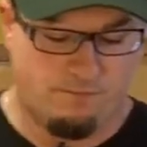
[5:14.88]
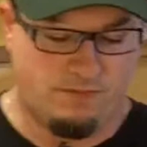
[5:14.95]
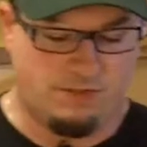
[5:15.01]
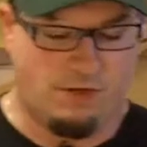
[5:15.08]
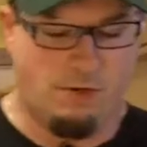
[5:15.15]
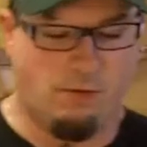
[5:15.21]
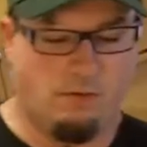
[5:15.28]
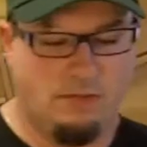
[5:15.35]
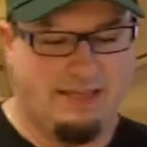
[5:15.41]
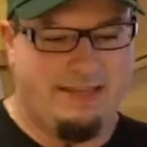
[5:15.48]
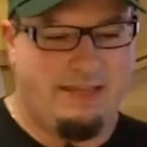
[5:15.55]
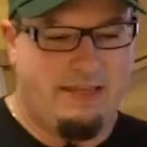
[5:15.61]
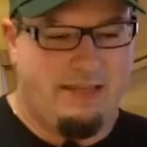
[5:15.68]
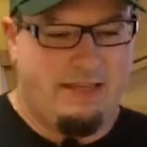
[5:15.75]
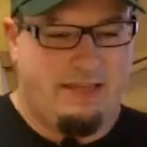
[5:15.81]
So
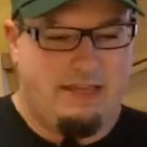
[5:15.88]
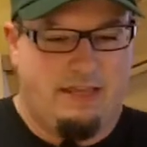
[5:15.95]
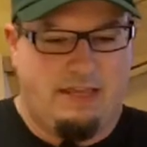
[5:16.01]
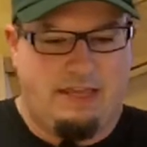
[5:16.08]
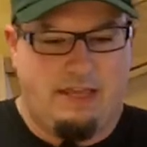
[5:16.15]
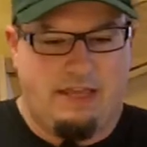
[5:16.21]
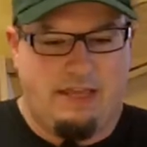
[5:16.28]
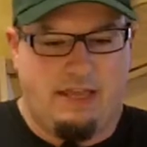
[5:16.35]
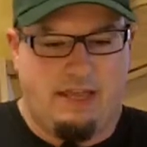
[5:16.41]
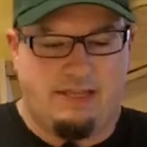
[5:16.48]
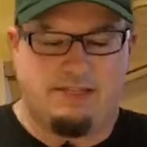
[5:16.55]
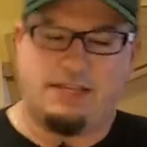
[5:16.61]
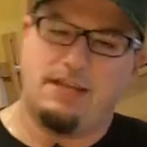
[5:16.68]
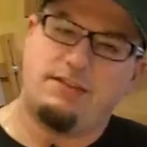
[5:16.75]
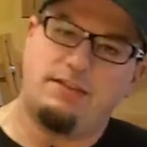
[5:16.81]

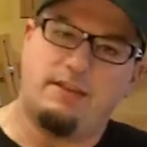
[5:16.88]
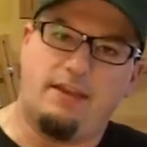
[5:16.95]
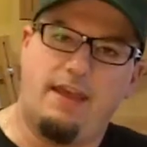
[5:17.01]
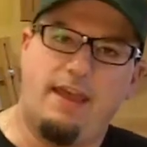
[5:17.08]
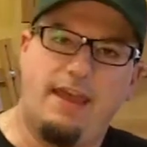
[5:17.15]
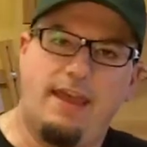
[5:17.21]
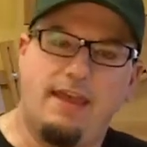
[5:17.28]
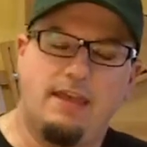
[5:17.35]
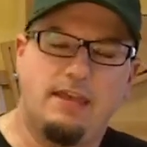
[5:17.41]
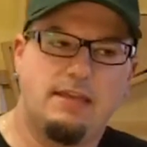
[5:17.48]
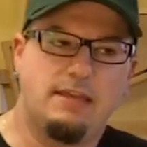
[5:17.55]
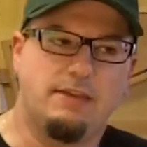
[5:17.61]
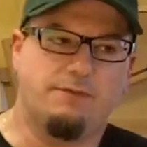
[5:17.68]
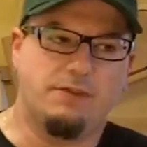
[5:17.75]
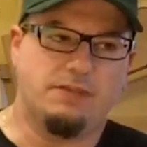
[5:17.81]
a sketch of the day,
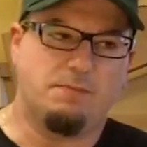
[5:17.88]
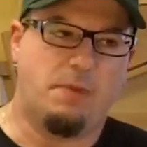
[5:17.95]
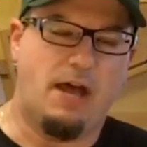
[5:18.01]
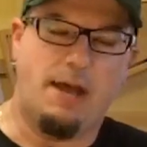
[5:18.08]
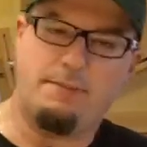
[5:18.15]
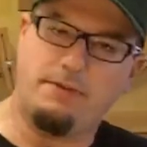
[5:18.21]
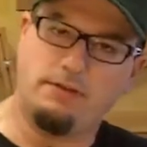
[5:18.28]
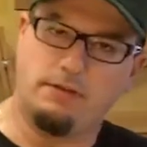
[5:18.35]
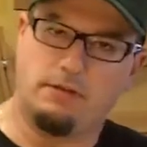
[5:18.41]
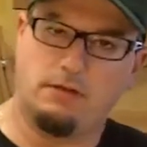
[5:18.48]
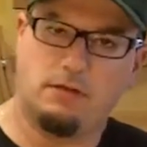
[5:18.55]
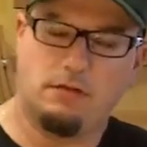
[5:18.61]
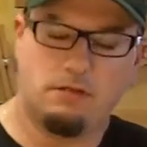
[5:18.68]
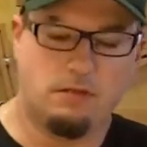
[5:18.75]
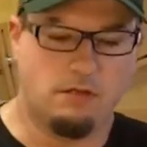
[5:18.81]
if it's
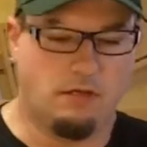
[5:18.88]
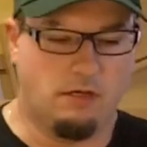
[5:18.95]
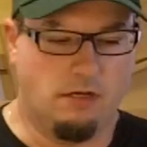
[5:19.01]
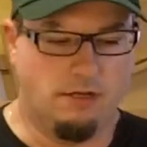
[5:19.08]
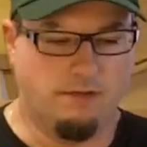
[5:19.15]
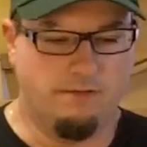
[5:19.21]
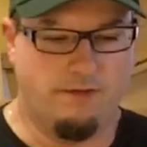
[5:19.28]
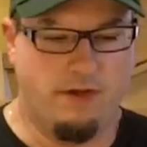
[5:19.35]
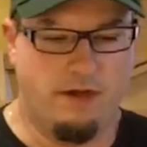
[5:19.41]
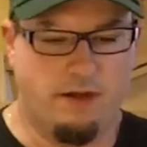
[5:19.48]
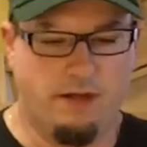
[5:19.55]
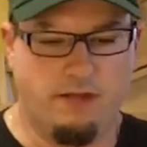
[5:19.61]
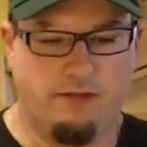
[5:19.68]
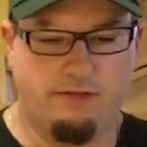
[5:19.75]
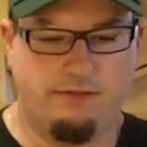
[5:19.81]
popular on the
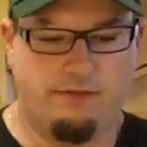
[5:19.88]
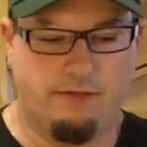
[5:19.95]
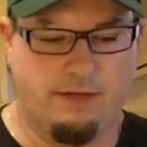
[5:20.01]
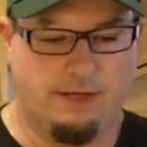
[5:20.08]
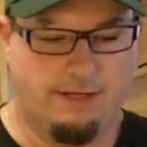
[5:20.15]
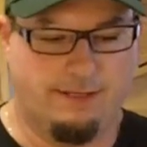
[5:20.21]
various